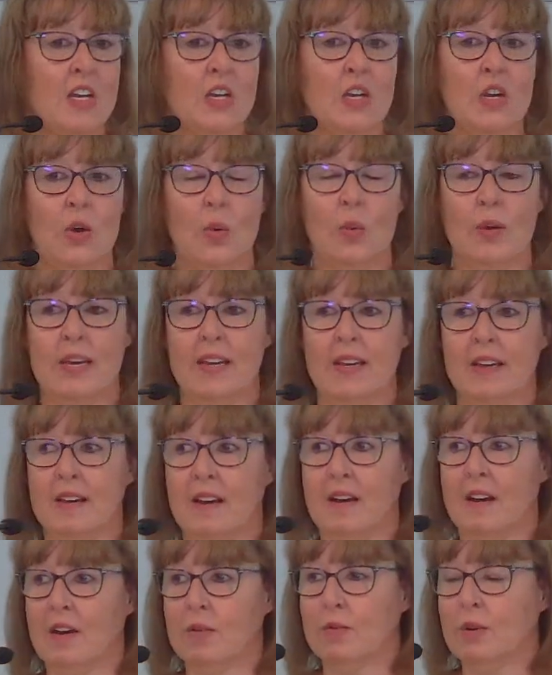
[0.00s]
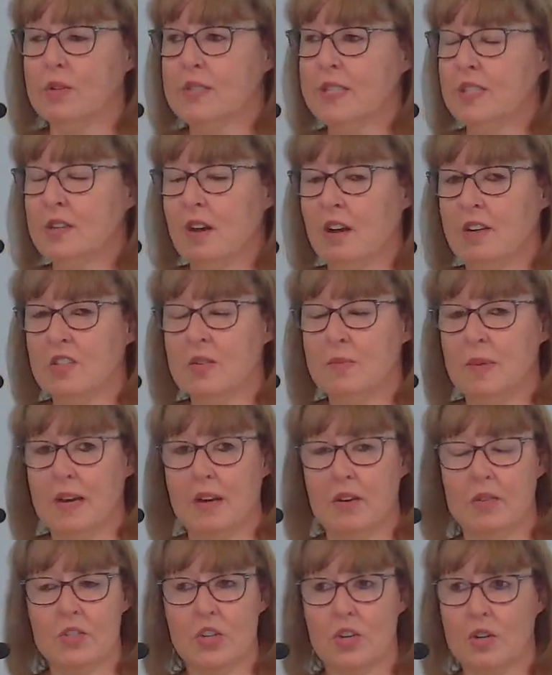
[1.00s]
You know, we uh, Rosie talked
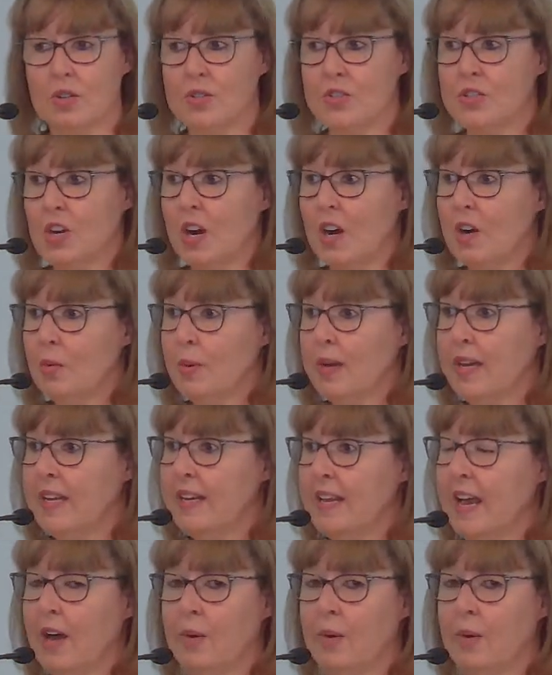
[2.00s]
about Charles Darwin,